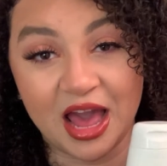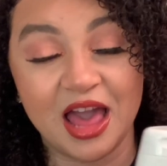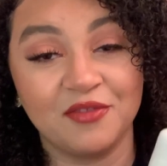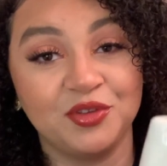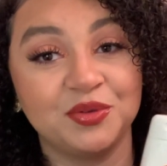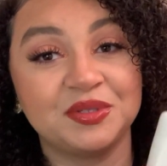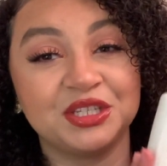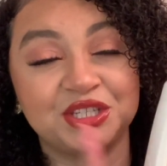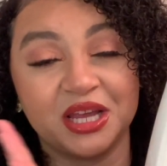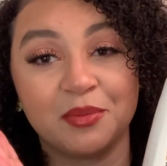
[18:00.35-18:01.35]
I have used
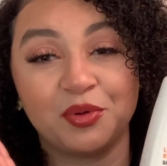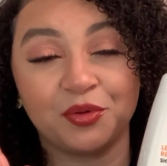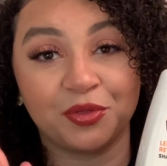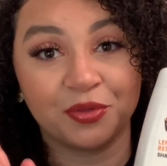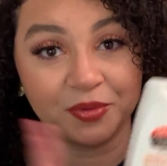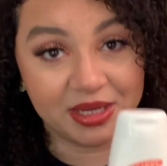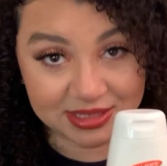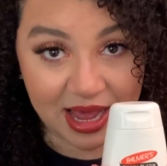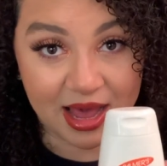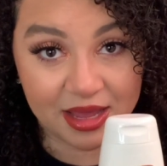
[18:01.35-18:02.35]
this shampoo 3
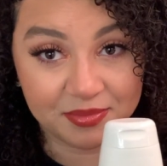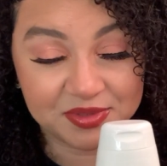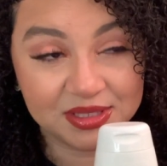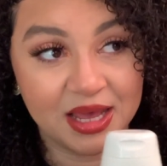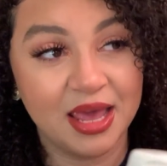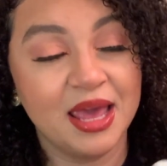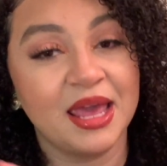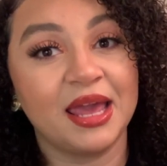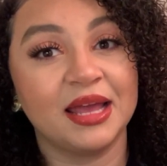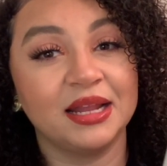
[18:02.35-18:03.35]
times.
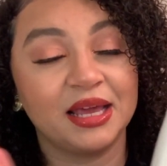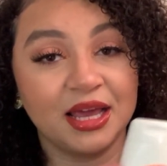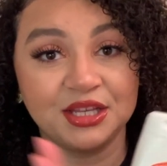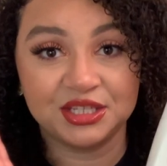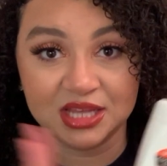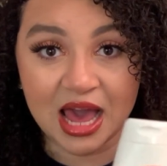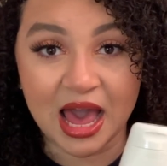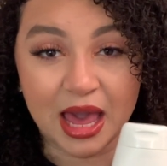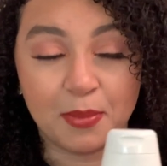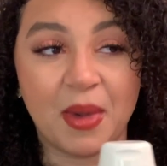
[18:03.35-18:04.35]
And each
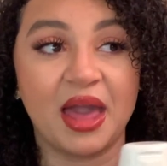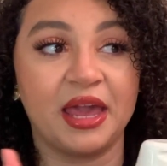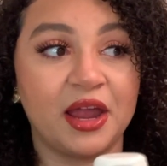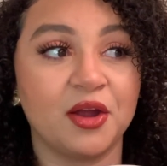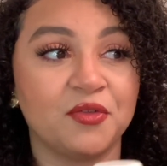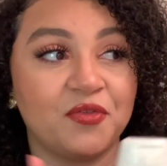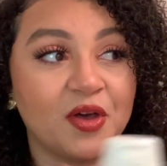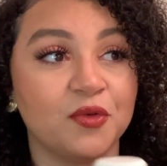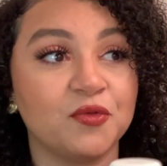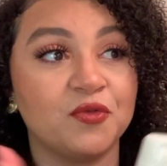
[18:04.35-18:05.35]
time my hair
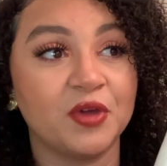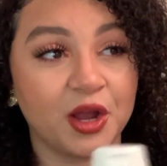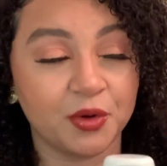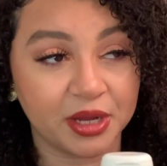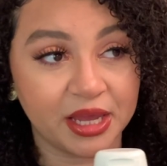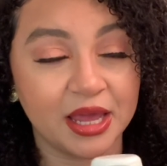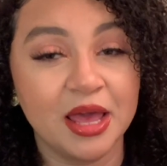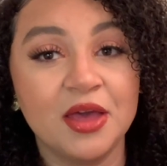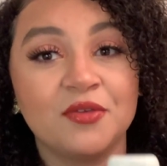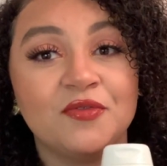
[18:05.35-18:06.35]
felt very,
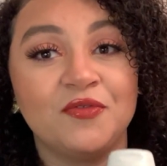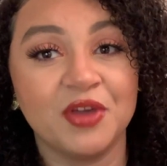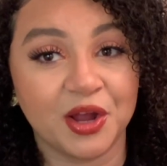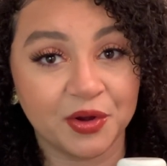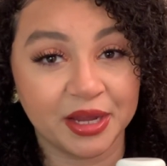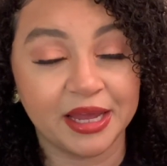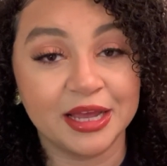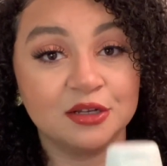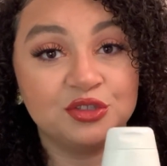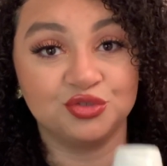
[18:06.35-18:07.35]

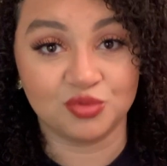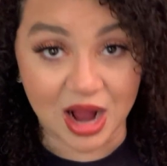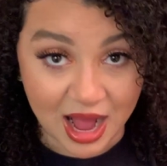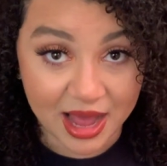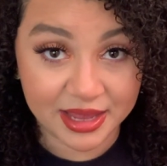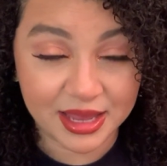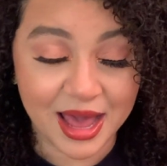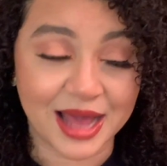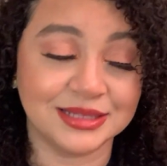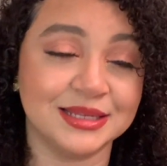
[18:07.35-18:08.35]
very dry.
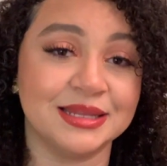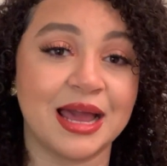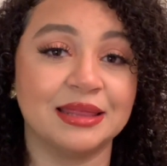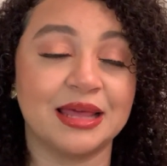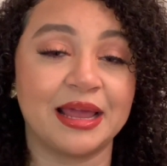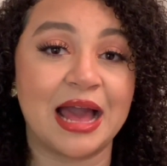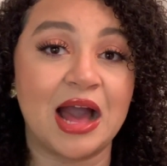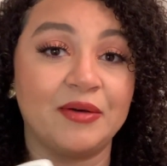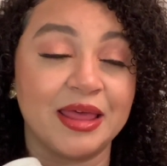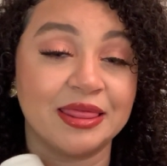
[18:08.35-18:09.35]
I did not like
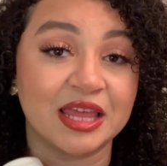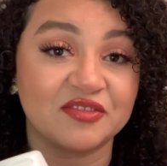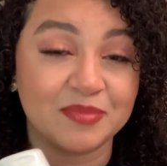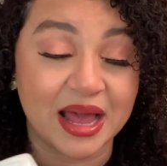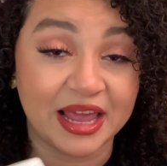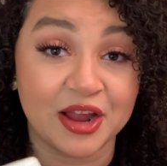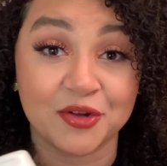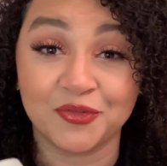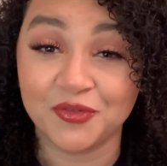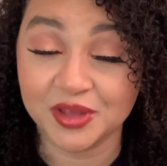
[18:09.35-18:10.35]
how it left my
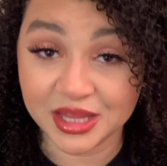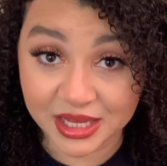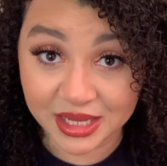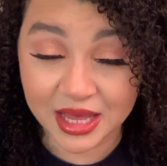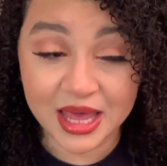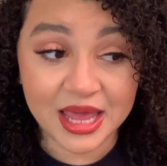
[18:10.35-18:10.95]
hair feeling.